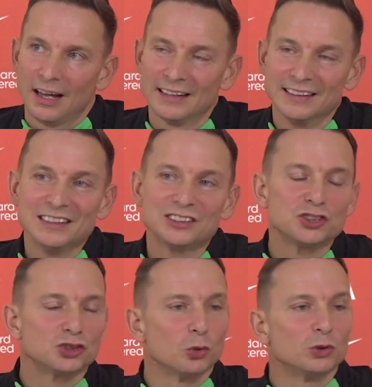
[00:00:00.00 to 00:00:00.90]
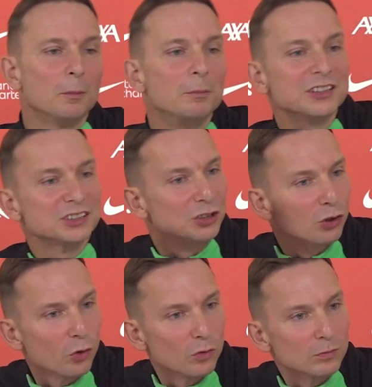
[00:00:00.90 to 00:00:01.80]
at least it showed ambition,
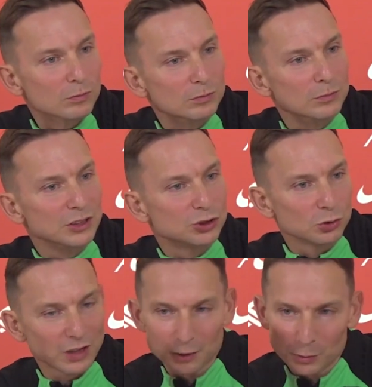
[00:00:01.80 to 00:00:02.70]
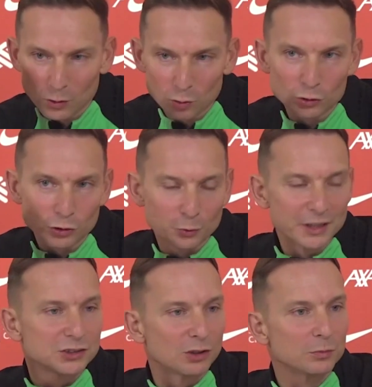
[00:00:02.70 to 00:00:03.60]
no? So, like we're going to
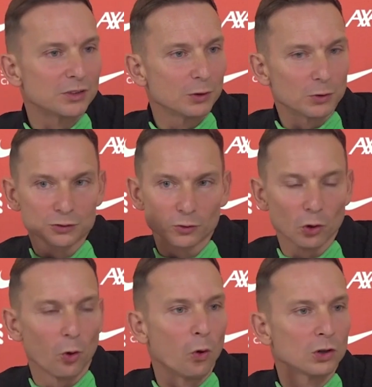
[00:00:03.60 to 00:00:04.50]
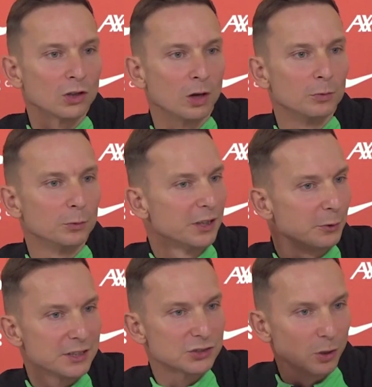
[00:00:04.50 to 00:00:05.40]
create something what's for the whole club. We
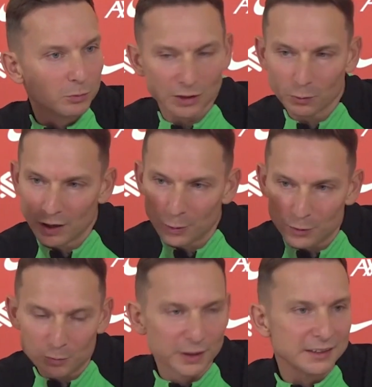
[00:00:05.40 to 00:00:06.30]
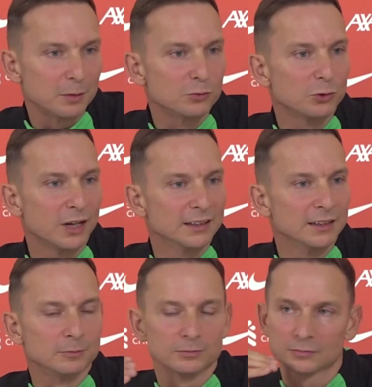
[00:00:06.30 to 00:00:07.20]
create something where we bring them
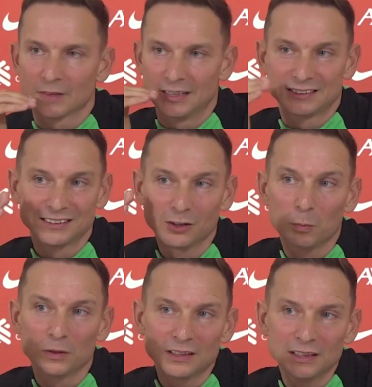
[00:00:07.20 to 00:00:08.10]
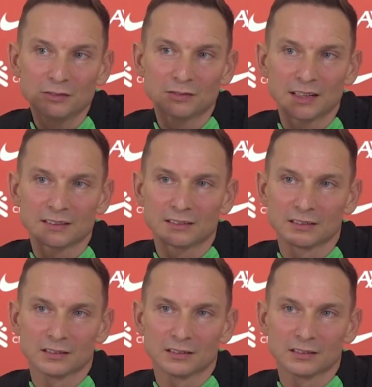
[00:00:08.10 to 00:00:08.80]
together. I still believe that